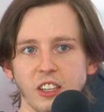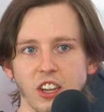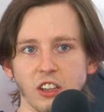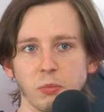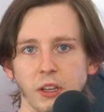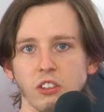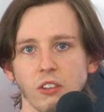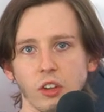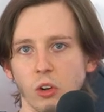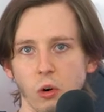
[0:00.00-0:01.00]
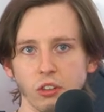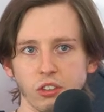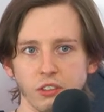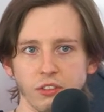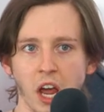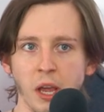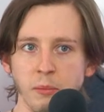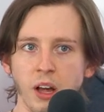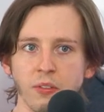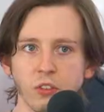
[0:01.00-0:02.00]
that takes place over the course of nine
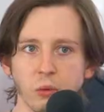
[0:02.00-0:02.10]
months.